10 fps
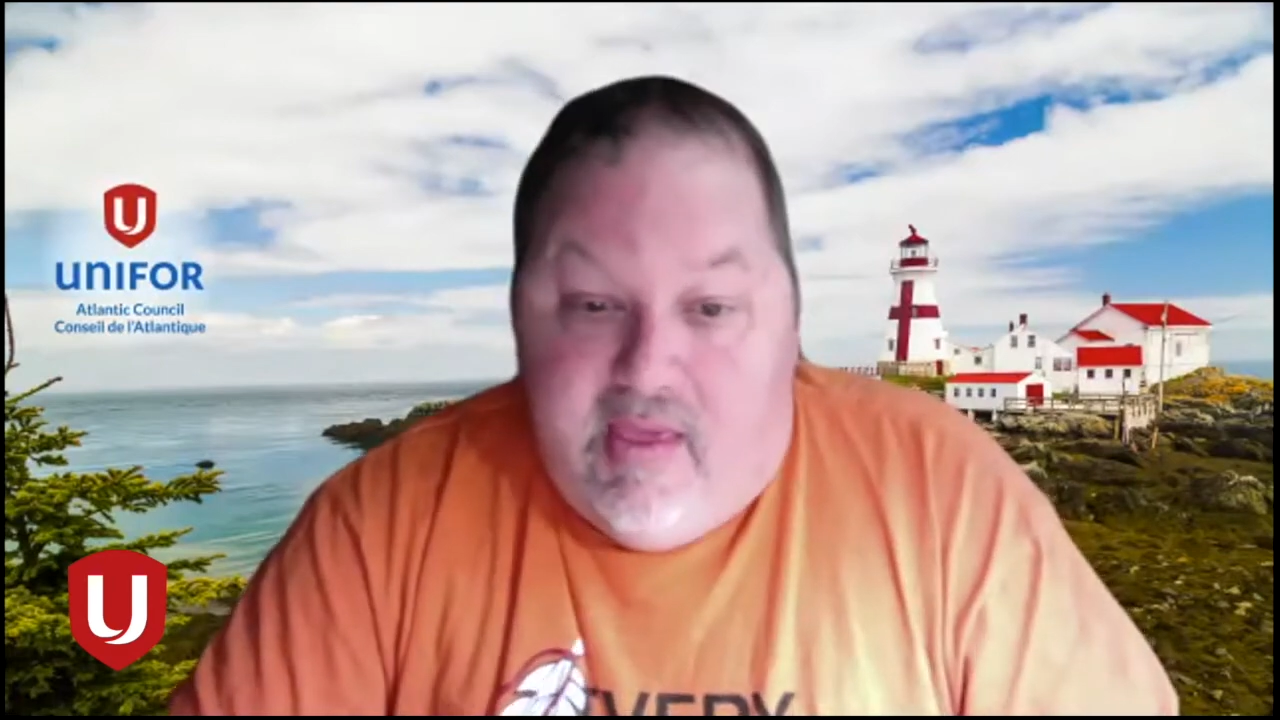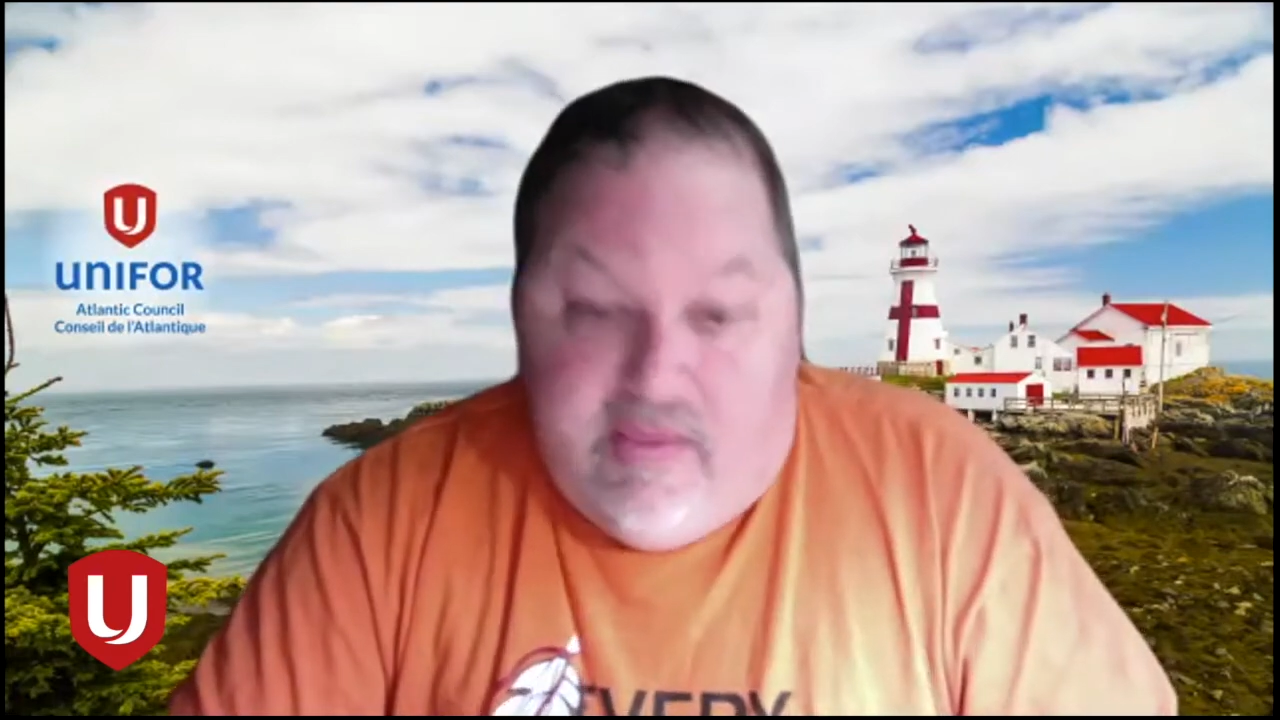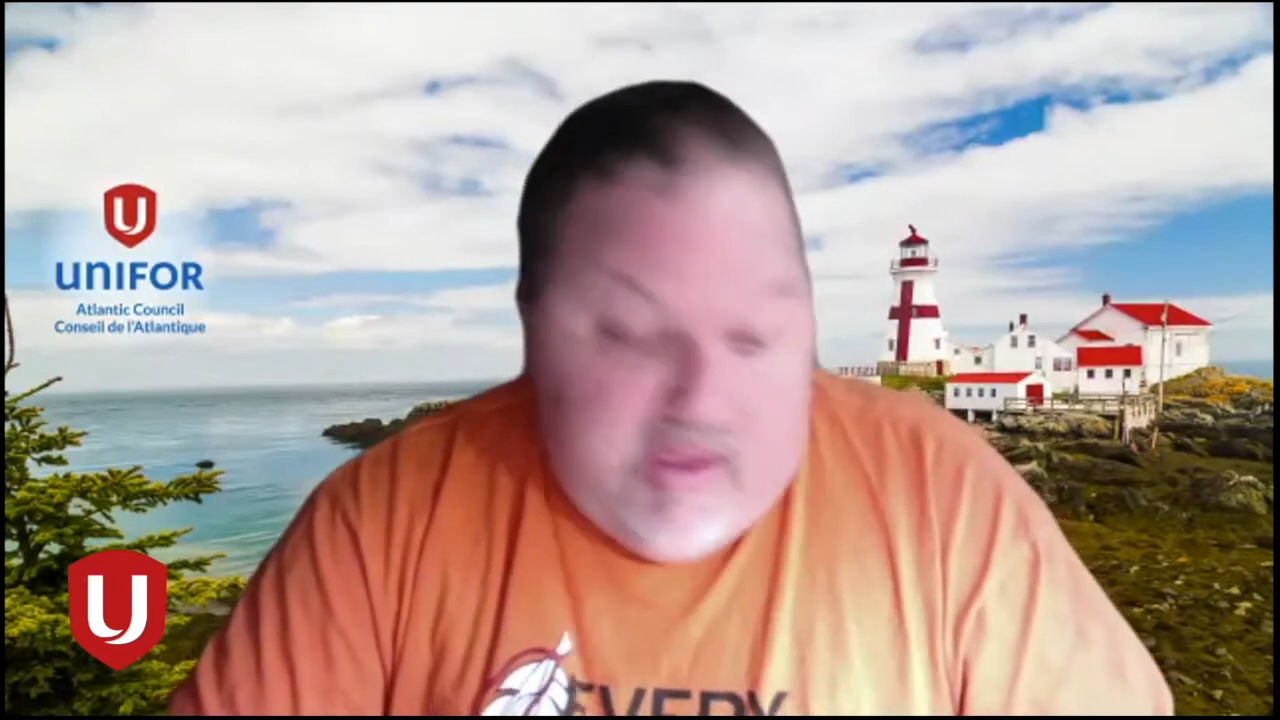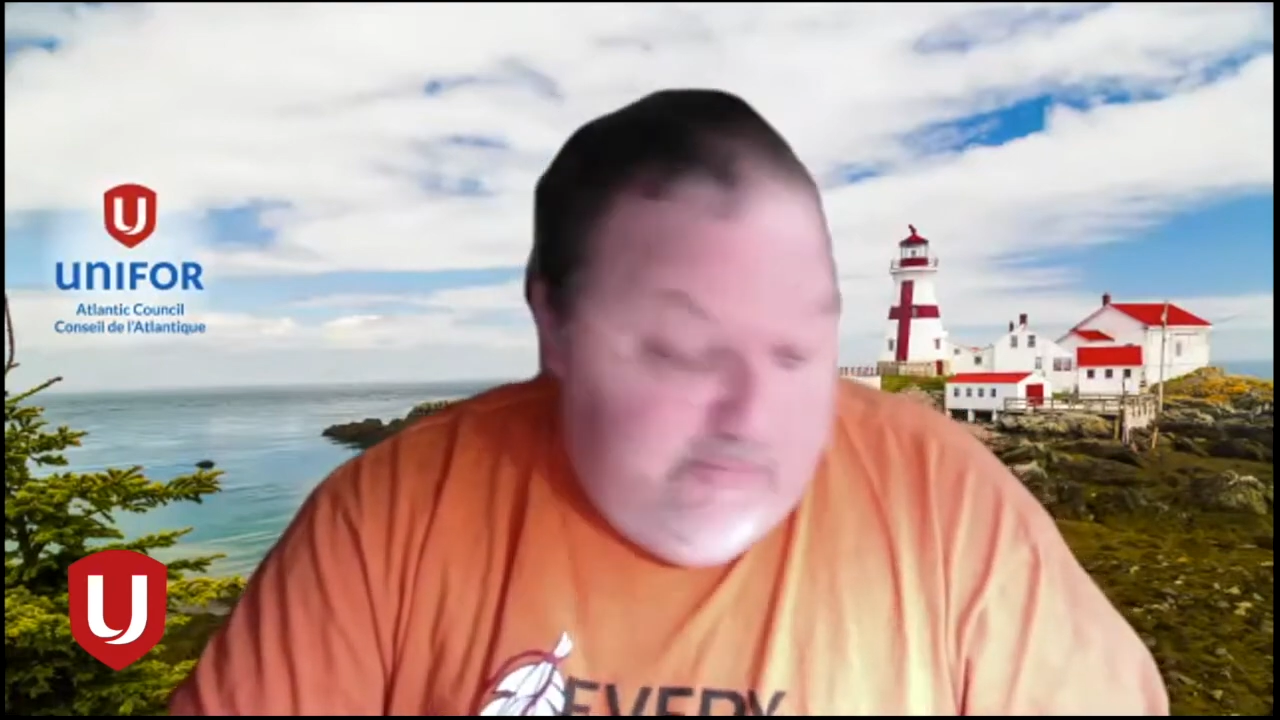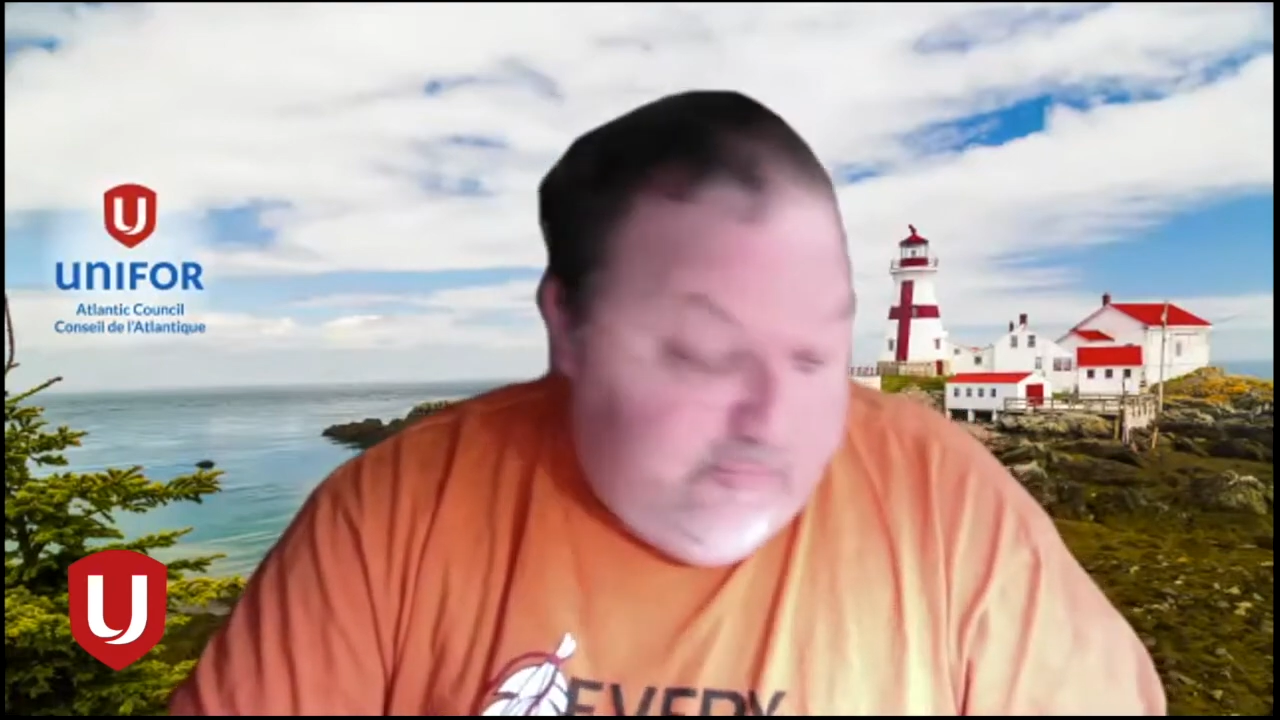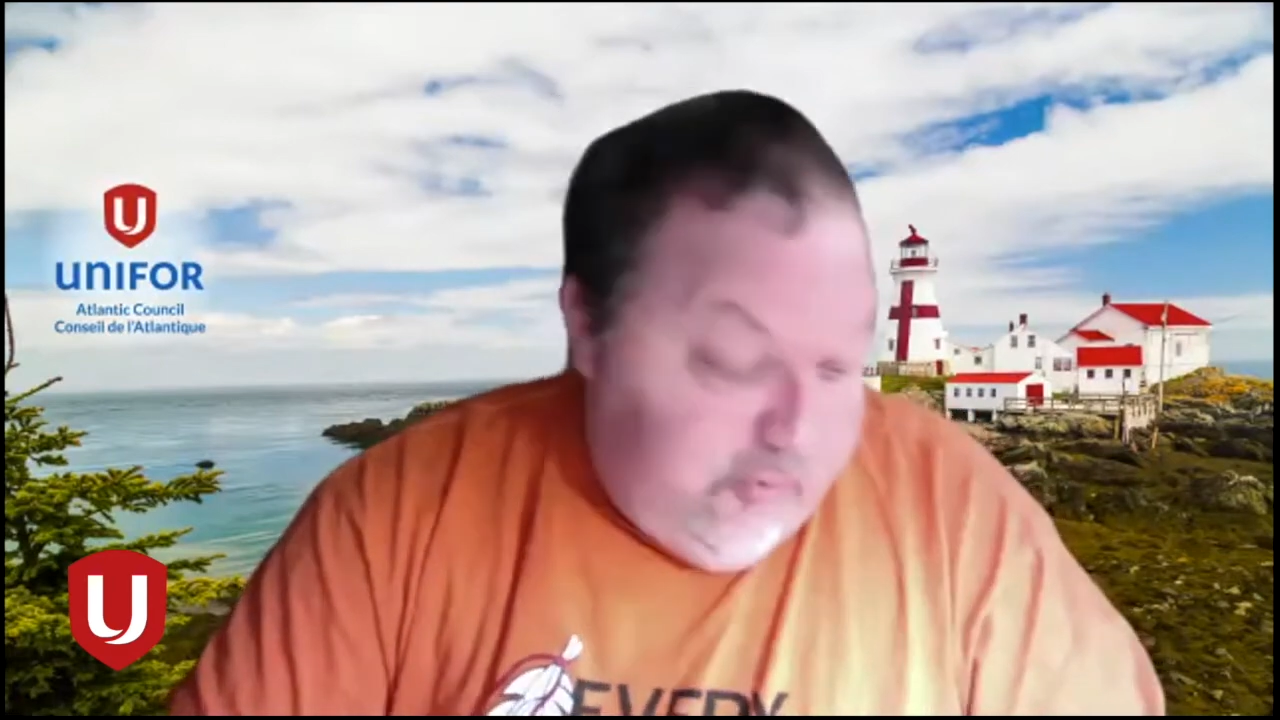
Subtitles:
they've